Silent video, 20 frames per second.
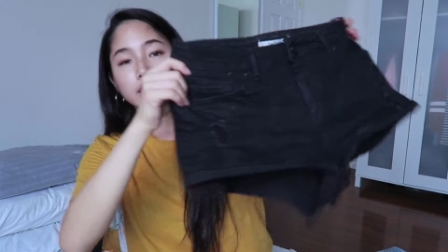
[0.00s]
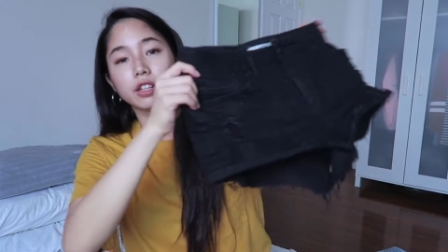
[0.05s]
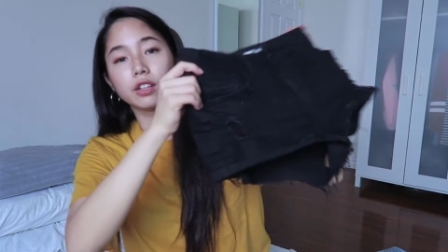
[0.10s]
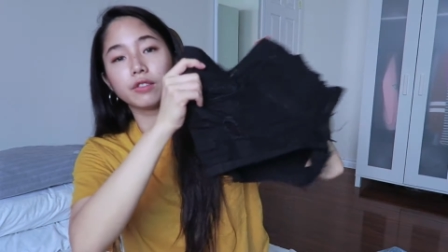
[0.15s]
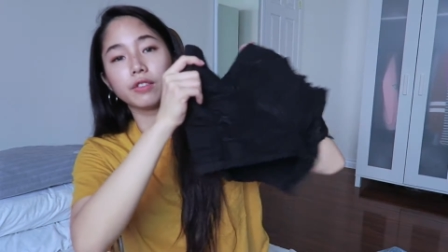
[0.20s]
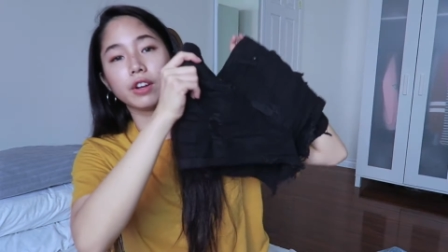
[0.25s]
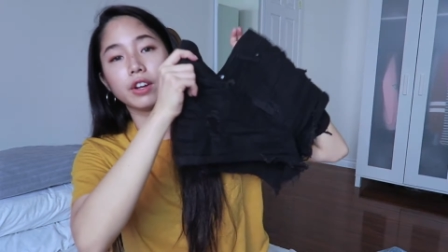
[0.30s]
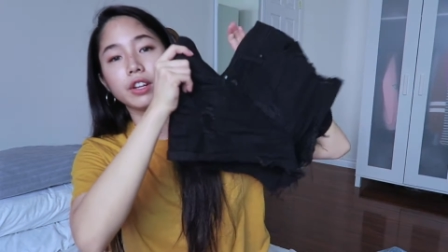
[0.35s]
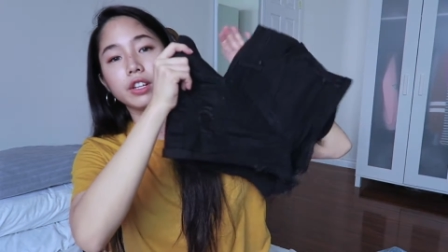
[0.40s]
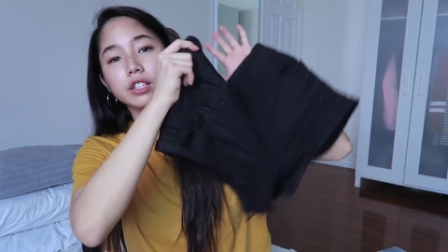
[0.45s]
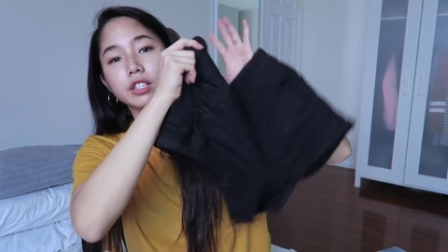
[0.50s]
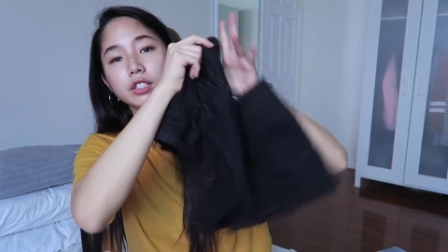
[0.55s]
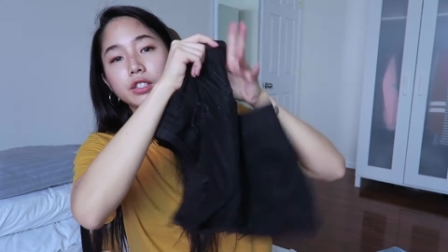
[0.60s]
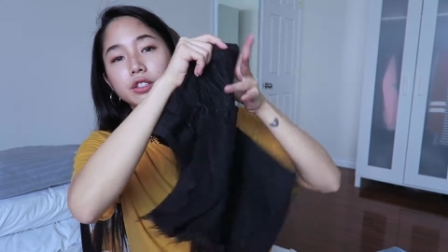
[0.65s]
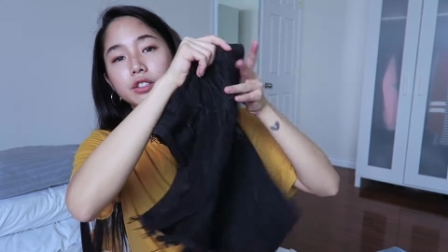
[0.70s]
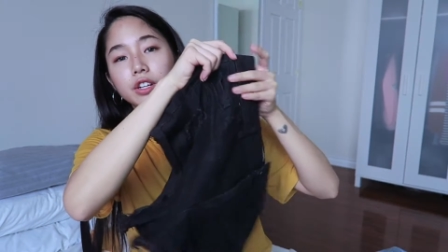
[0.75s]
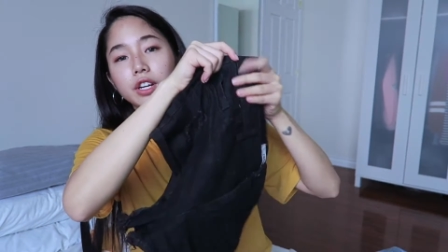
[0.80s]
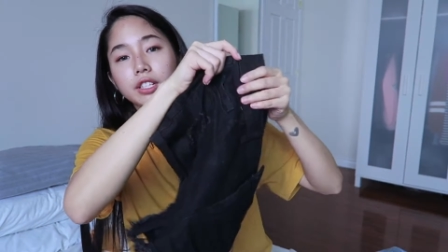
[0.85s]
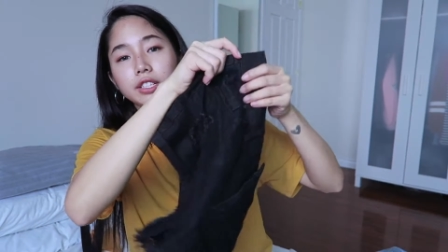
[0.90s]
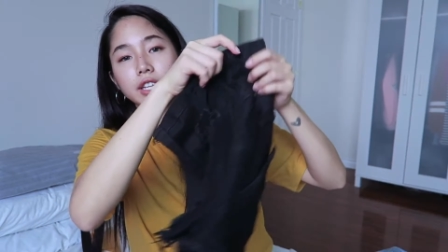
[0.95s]
They're very
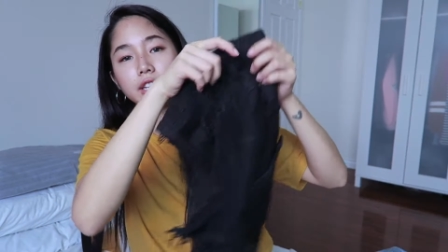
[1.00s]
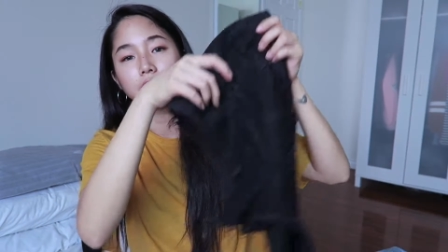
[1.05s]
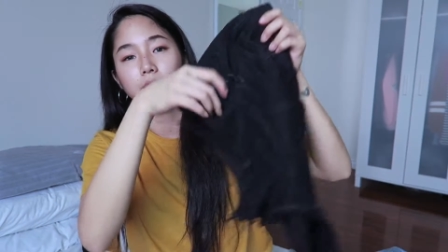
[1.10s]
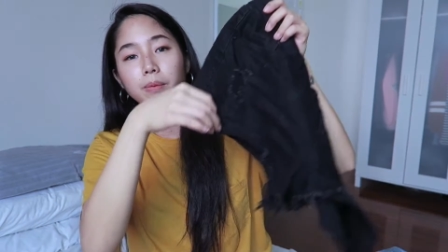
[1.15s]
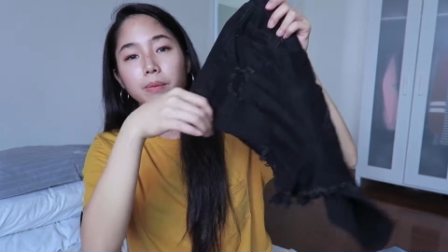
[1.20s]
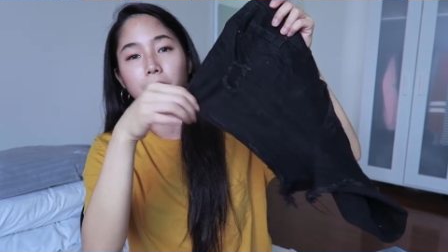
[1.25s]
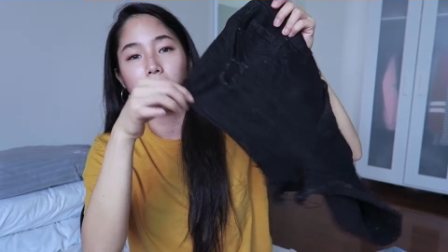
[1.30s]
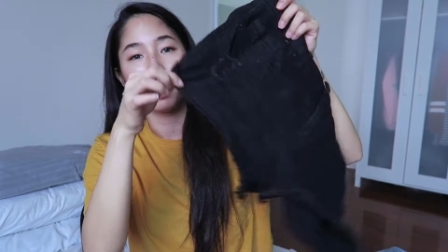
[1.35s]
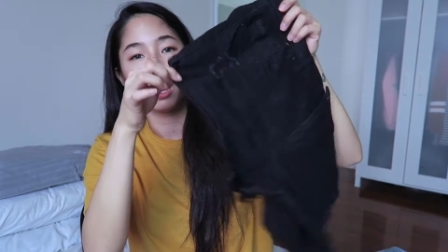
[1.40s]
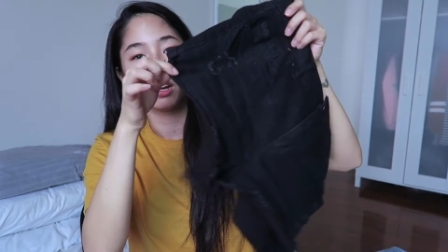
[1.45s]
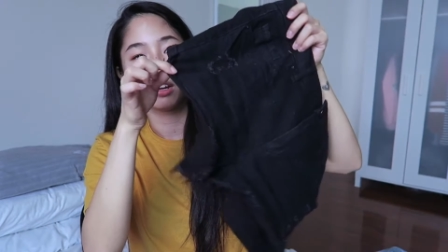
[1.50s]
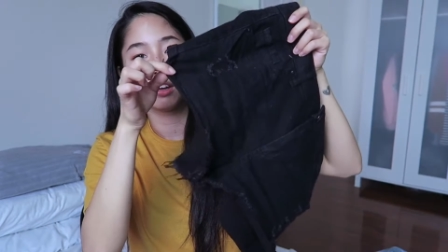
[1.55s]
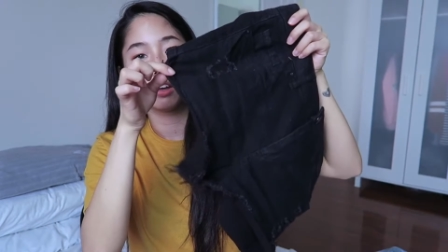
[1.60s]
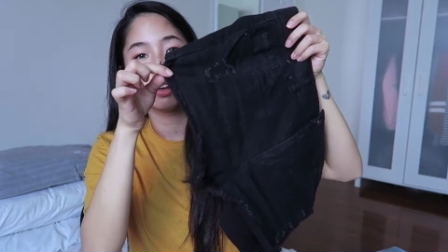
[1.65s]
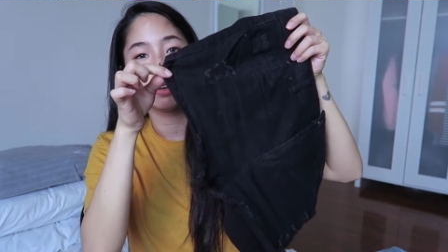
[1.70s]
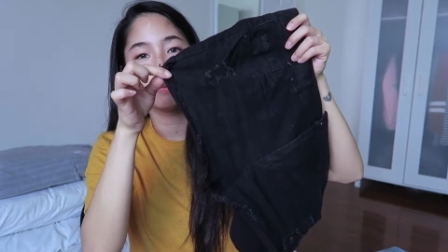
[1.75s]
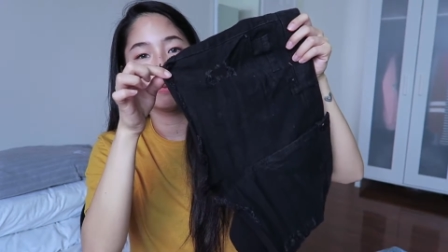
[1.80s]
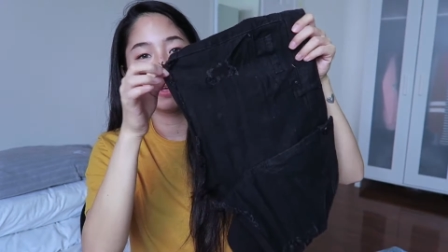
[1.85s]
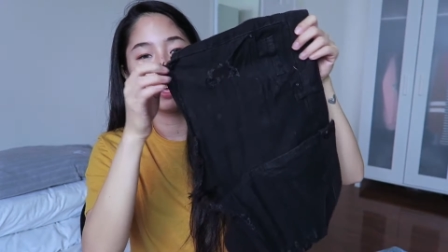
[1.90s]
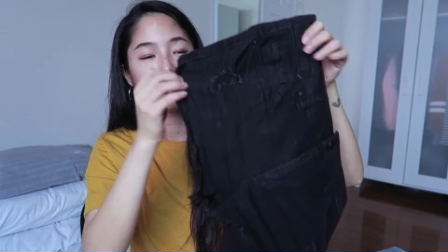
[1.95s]
distressed at the
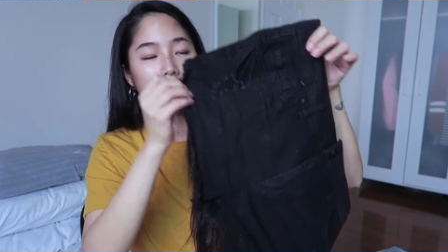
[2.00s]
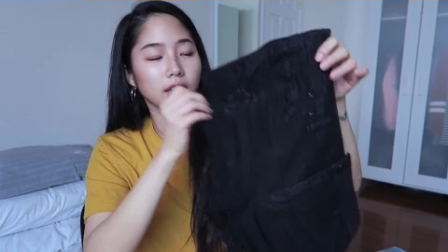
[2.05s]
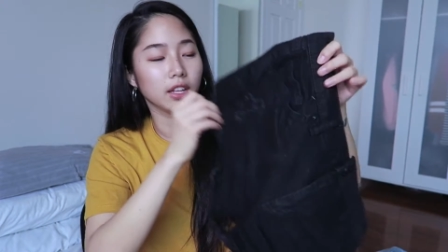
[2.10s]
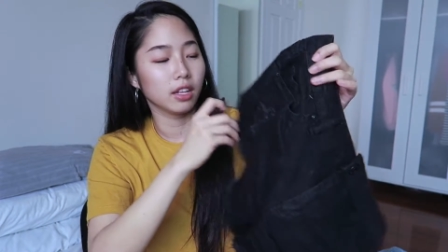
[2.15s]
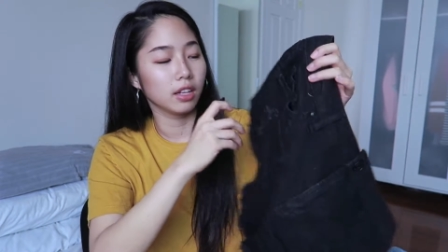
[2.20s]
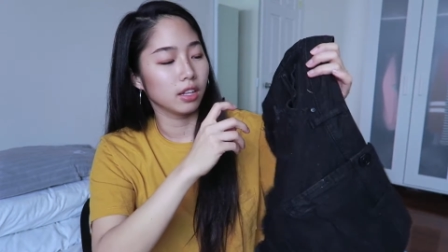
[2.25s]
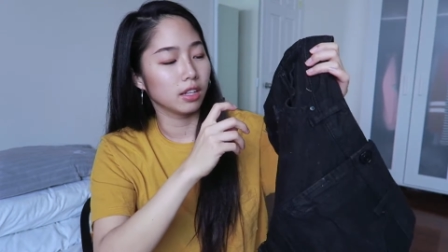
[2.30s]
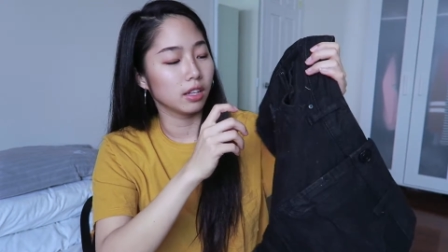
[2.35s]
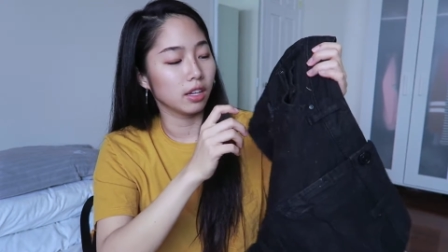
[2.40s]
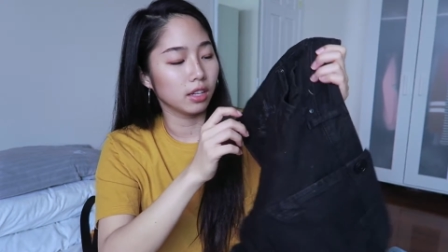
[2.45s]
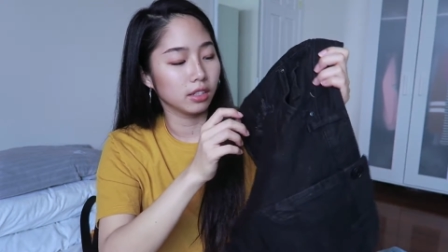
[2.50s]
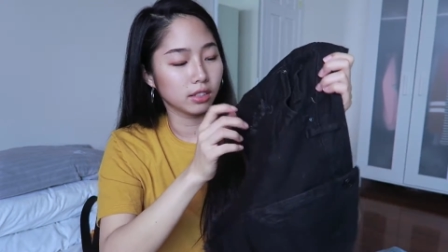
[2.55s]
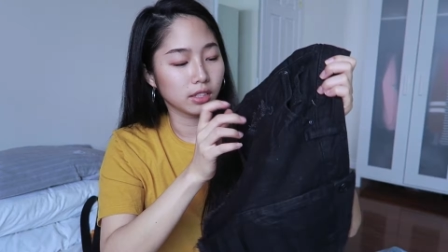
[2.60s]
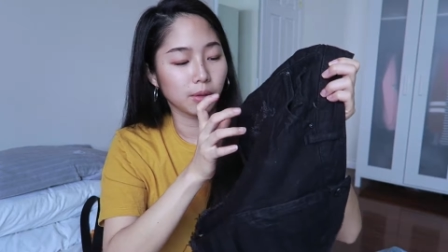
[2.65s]
bottom and then